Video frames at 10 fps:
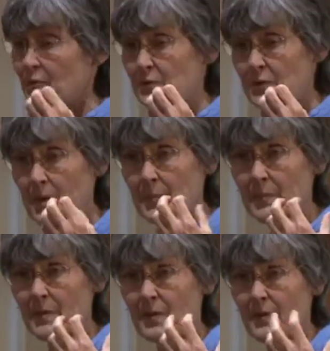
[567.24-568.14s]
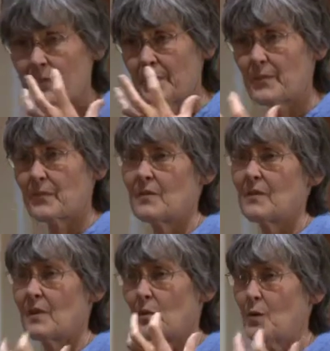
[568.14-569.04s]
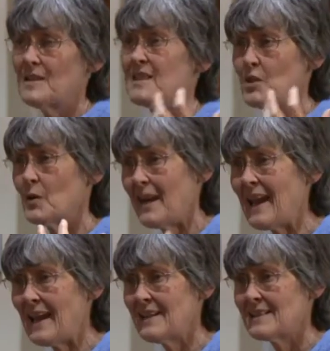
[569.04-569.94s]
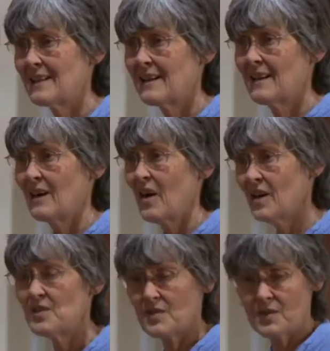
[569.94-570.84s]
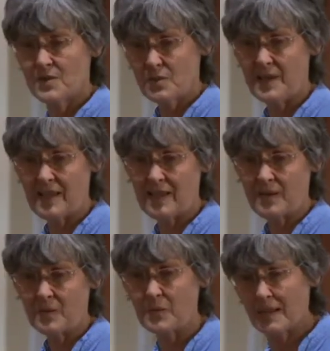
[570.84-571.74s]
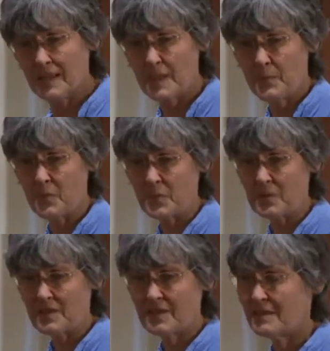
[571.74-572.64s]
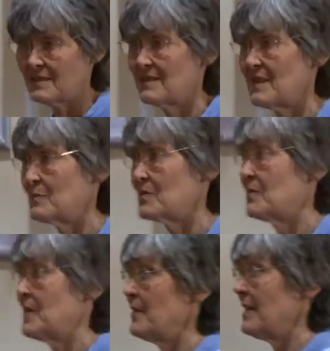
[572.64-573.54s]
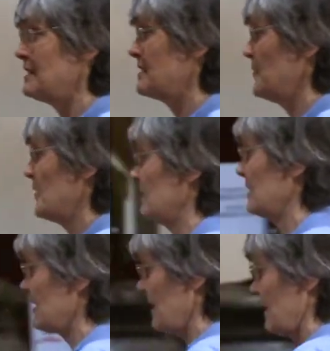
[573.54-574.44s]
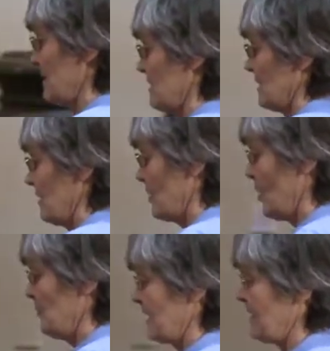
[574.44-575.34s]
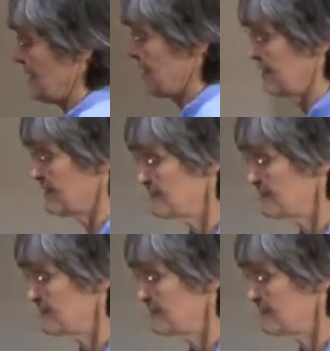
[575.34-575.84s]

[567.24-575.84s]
from what's in your head onto the screen or the keyboard seems very difficult and complicated.